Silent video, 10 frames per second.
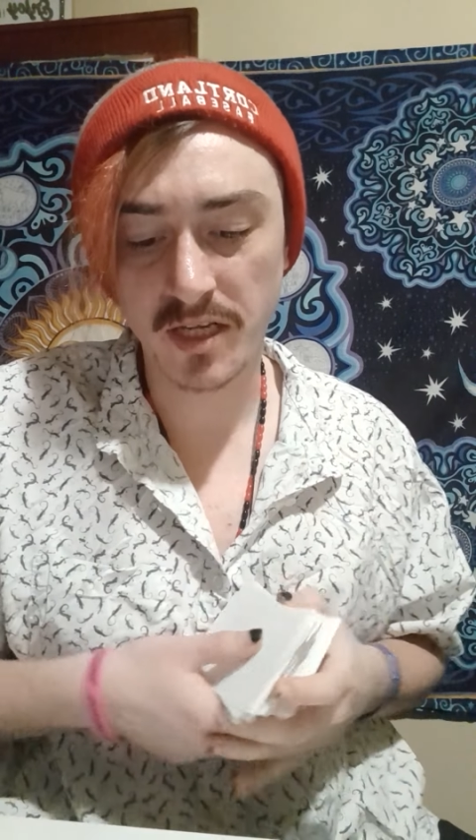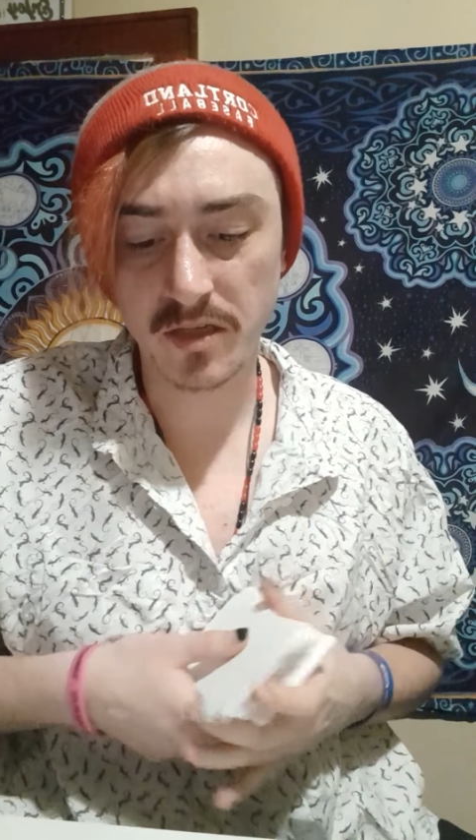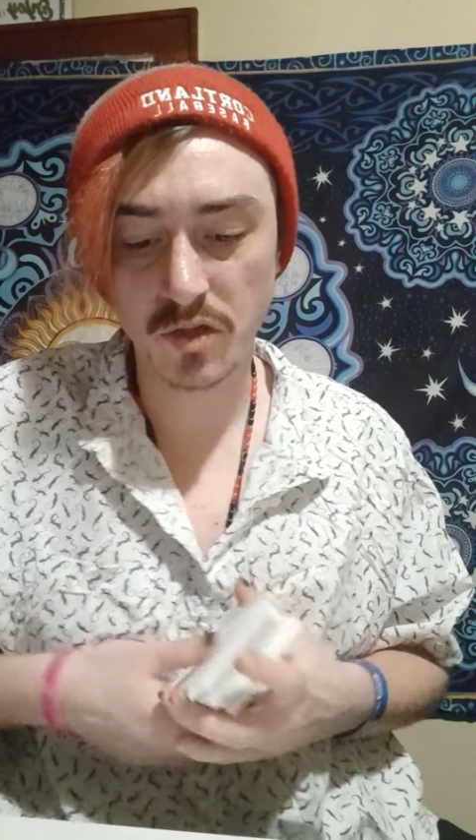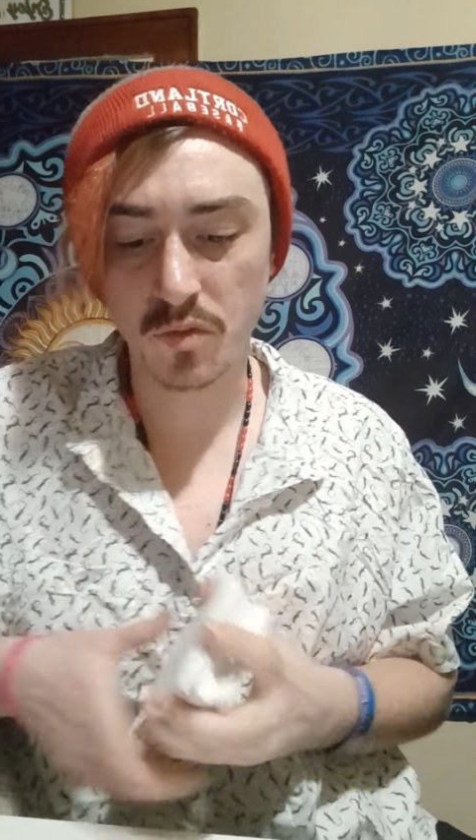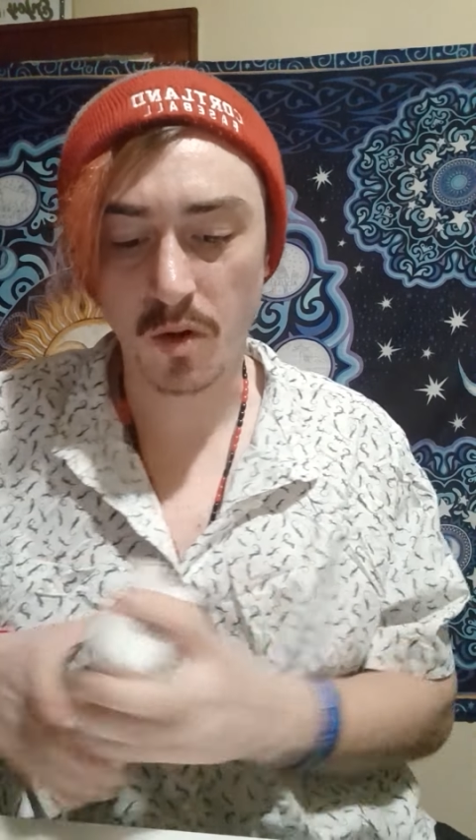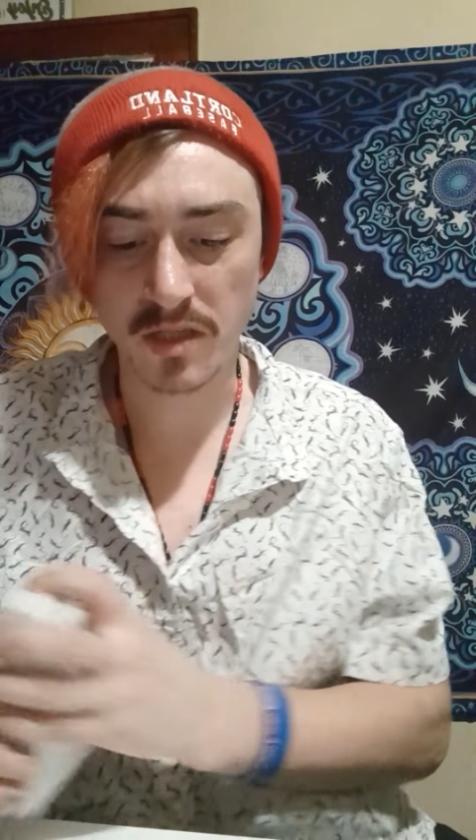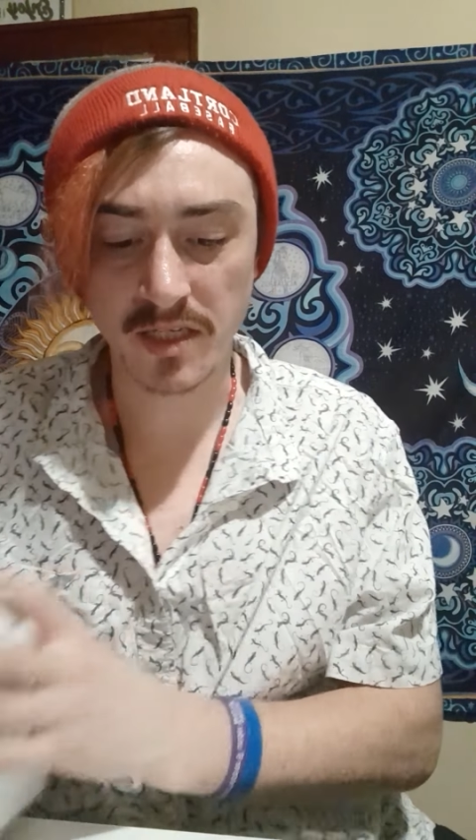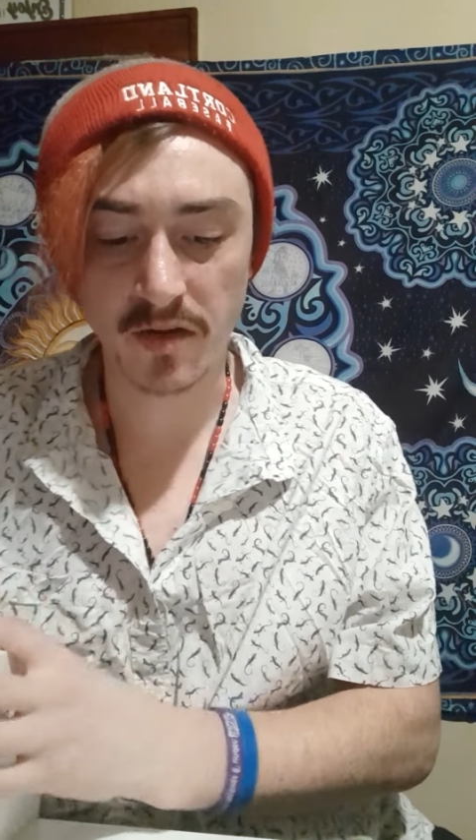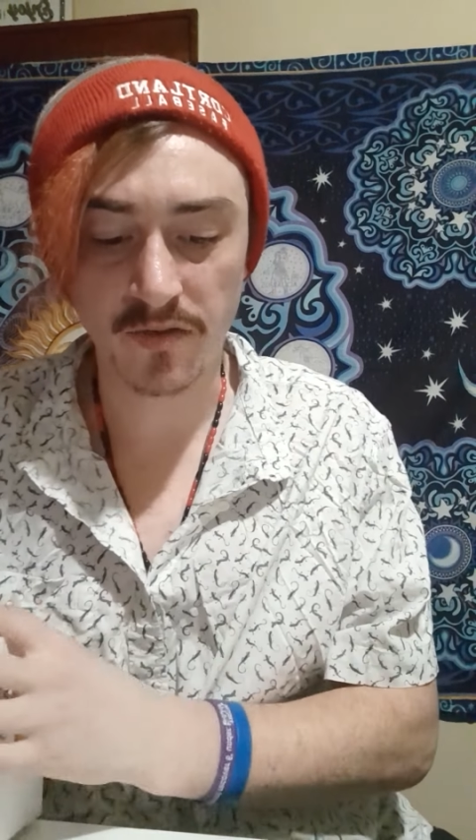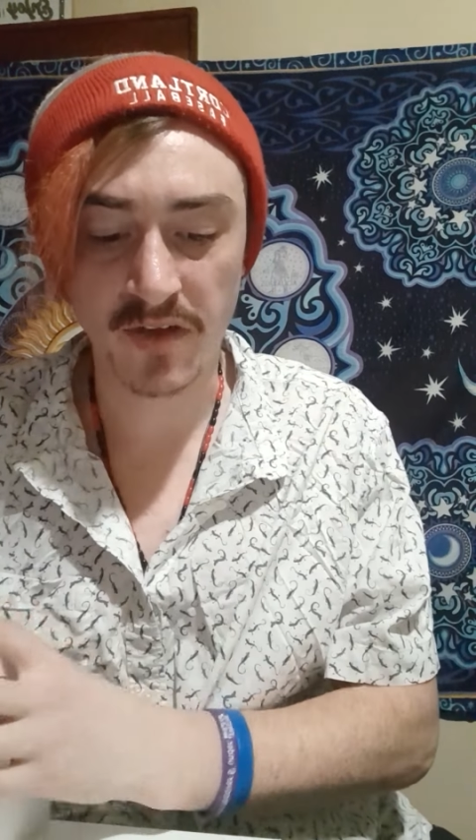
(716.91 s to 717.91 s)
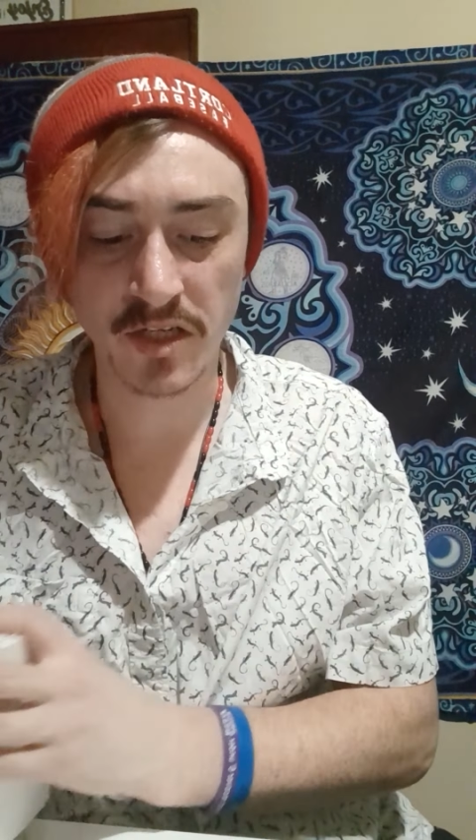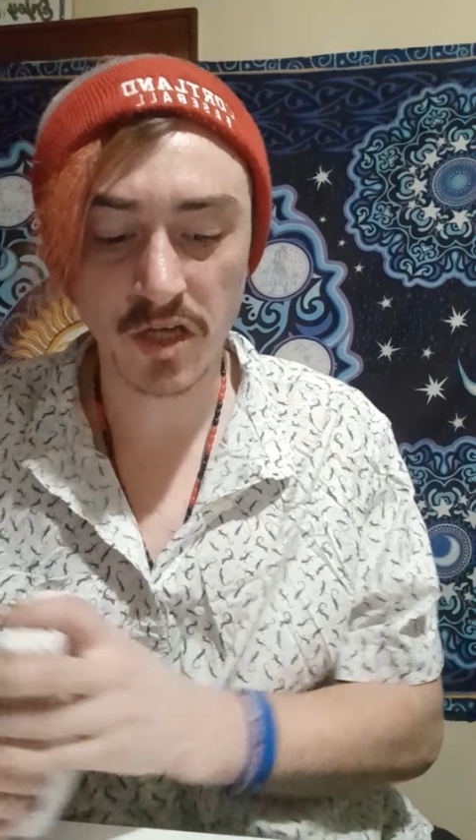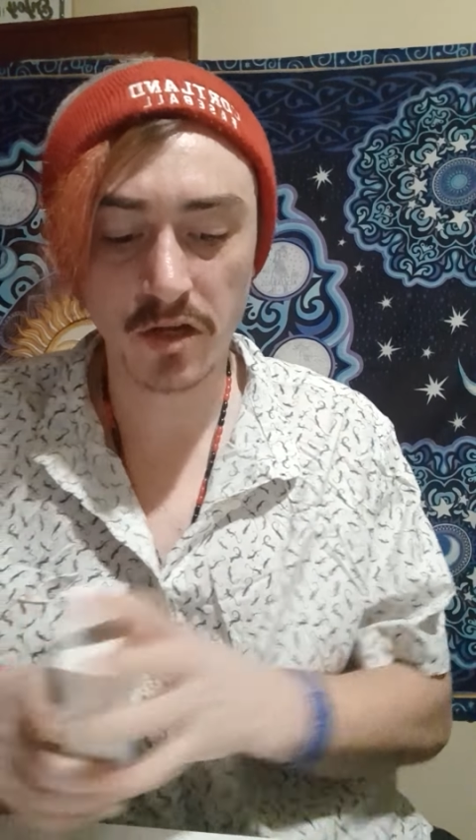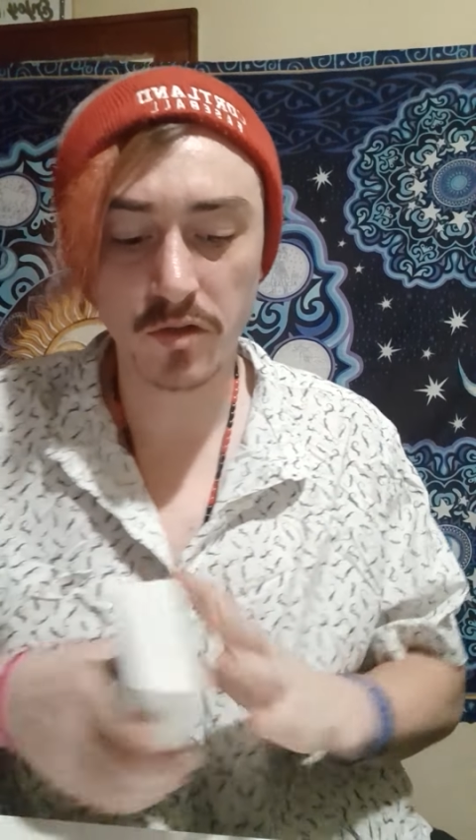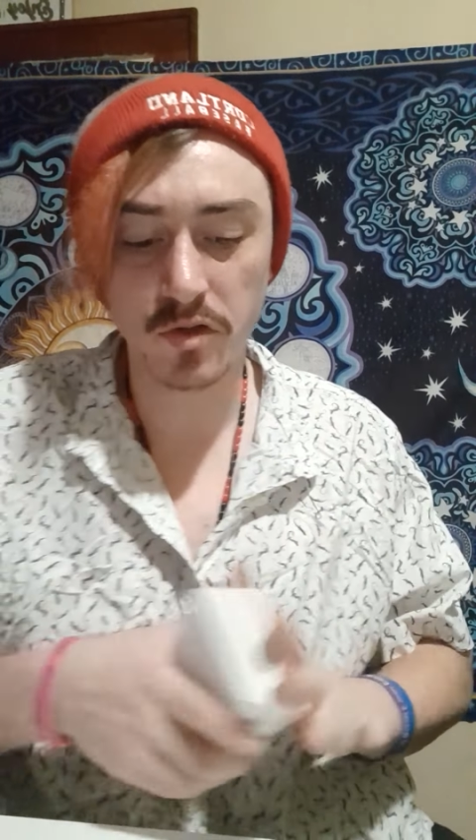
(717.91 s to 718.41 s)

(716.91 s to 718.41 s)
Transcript: is who wants to get revenge on you,